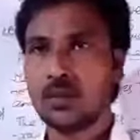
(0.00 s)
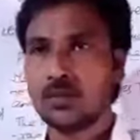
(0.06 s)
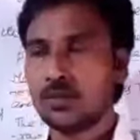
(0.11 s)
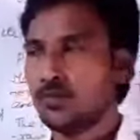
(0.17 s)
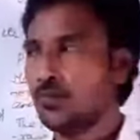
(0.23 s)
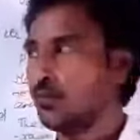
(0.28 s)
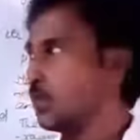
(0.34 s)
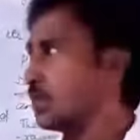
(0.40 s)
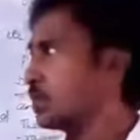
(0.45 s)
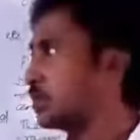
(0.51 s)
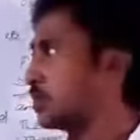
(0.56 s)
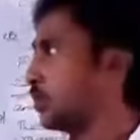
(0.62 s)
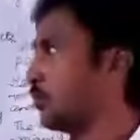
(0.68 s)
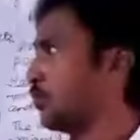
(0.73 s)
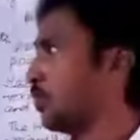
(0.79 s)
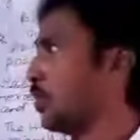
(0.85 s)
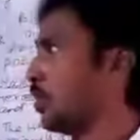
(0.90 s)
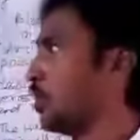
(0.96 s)
So first
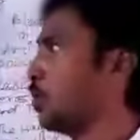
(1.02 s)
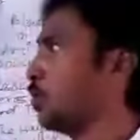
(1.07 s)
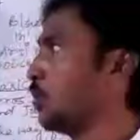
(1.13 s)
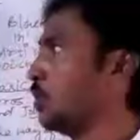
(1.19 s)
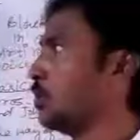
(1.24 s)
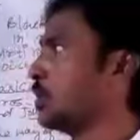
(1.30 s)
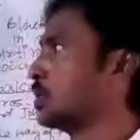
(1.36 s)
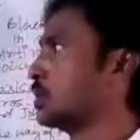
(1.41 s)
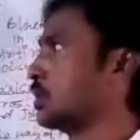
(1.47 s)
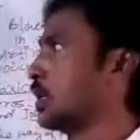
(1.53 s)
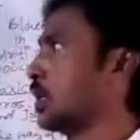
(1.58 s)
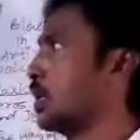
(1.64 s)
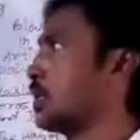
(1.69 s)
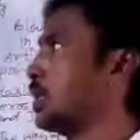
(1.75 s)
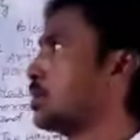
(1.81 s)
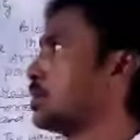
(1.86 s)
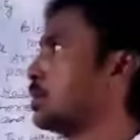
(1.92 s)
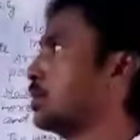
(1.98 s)
of all, we must
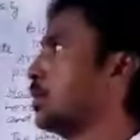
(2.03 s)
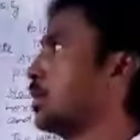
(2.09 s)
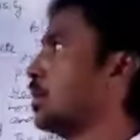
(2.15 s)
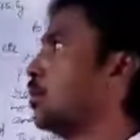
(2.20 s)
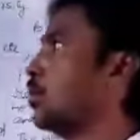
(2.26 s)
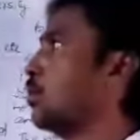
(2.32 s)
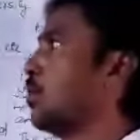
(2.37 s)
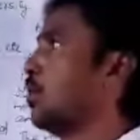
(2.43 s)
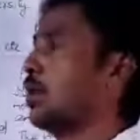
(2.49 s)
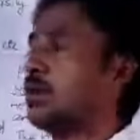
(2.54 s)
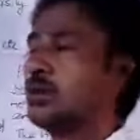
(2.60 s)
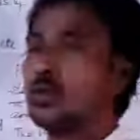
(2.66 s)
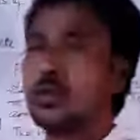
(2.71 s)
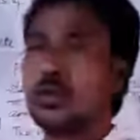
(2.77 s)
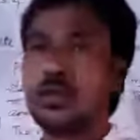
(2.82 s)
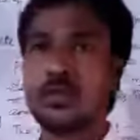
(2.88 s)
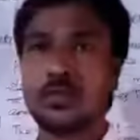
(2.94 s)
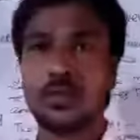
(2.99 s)
understand what
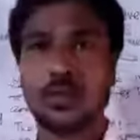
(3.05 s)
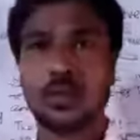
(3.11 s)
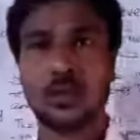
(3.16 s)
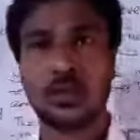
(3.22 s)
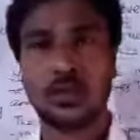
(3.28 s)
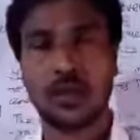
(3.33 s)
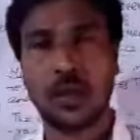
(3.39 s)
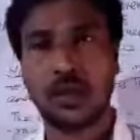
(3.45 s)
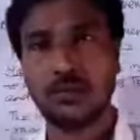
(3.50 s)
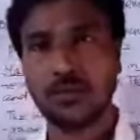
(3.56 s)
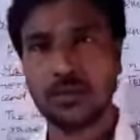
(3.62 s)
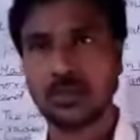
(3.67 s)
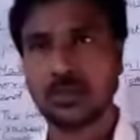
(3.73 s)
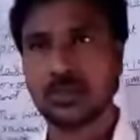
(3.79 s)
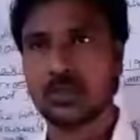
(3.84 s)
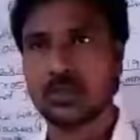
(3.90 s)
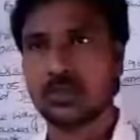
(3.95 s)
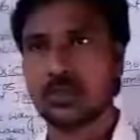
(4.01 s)
is
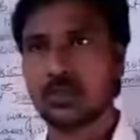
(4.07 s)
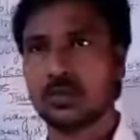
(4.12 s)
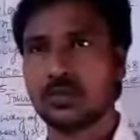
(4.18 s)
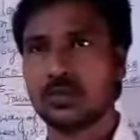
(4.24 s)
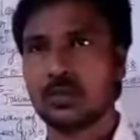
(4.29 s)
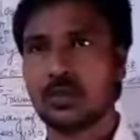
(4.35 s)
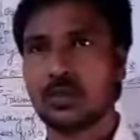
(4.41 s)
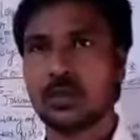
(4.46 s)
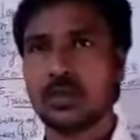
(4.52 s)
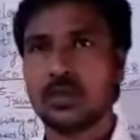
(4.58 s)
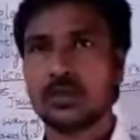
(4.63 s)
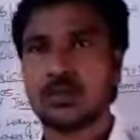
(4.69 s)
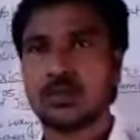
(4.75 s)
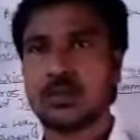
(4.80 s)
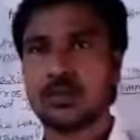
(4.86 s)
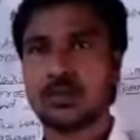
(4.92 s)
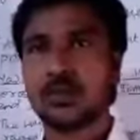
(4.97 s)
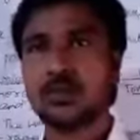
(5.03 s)
diversity.
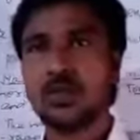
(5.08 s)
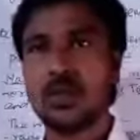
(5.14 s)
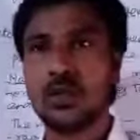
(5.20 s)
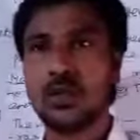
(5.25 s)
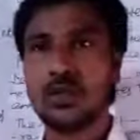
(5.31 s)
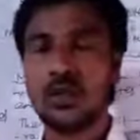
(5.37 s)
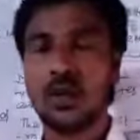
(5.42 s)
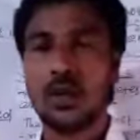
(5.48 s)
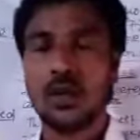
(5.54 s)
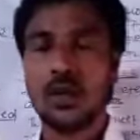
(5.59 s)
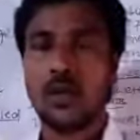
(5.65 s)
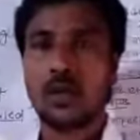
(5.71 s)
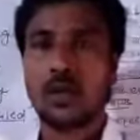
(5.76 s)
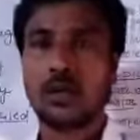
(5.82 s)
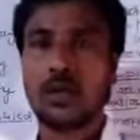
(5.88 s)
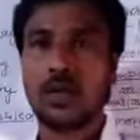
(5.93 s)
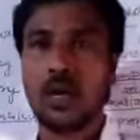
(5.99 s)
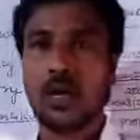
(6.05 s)
Student,
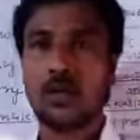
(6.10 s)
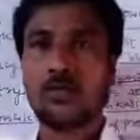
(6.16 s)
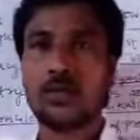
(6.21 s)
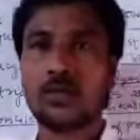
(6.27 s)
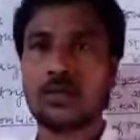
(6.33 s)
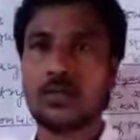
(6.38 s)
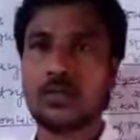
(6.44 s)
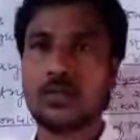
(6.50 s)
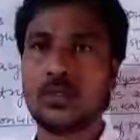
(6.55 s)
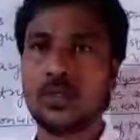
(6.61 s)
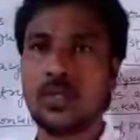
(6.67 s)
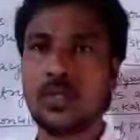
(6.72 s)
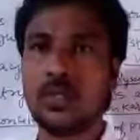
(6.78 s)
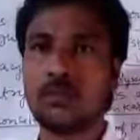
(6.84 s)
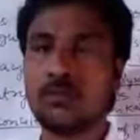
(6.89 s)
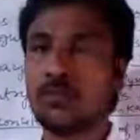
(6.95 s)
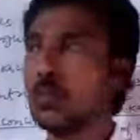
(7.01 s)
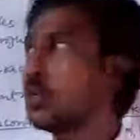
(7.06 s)

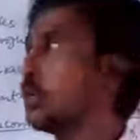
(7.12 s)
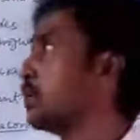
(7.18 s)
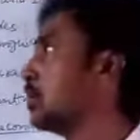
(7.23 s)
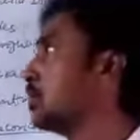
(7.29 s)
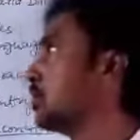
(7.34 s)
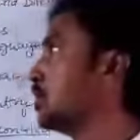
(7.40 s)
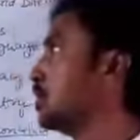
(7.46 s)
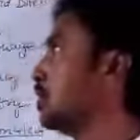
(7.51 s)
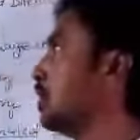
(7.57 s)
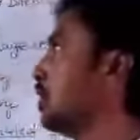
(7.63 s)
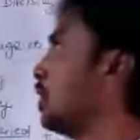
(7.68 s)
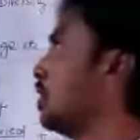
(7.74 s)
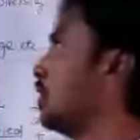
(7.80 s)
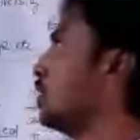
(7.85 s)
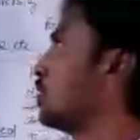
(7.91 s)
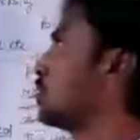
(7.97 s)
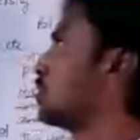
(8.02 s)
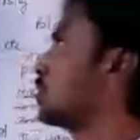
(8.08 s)
diversity means
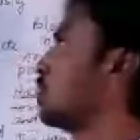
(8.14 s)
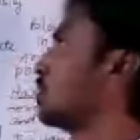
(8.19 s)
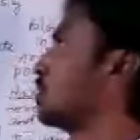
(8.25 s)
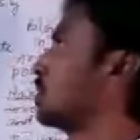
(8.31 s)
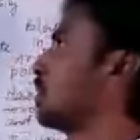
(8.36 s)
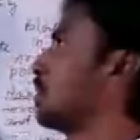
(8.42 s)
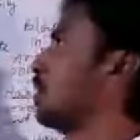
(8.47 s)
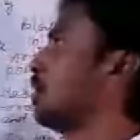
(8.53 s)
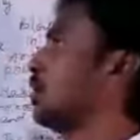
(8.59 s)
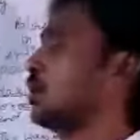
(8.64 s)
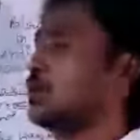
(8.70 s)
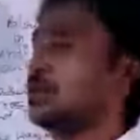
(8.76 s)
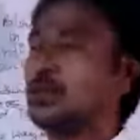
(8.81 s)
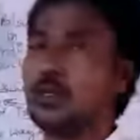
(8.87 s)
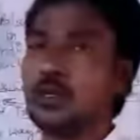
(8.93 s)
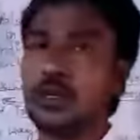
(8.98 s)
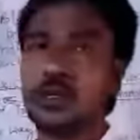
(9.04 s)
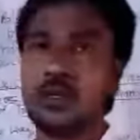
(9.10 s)
the social
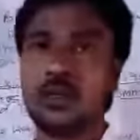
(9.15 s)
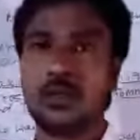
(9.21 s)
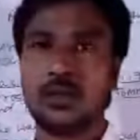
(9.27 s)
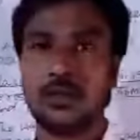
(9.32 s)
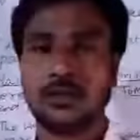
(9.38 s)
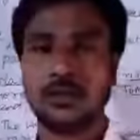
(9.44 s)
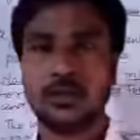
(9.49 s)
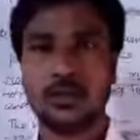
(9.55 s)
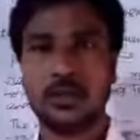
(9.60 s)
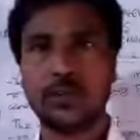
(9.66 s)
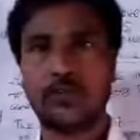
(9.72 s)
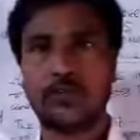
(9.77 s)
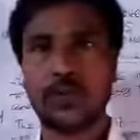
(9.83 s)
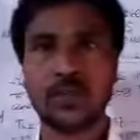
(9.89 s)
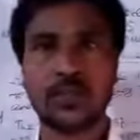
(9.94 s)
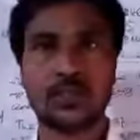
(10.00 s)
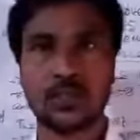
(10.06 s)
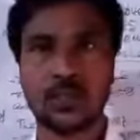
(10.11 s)

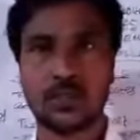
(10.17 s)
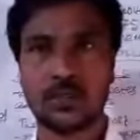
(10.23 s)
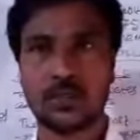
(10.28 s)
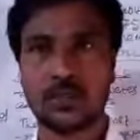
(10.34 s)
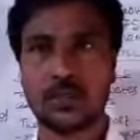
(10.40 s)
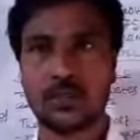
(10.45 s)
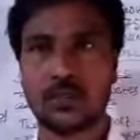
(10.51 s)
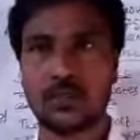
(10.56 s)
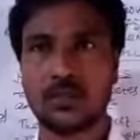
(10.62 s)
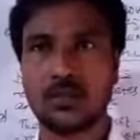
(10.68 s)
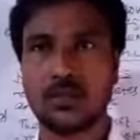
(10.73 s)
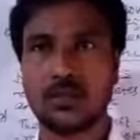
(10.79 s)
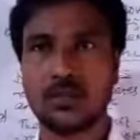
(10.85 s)
differences.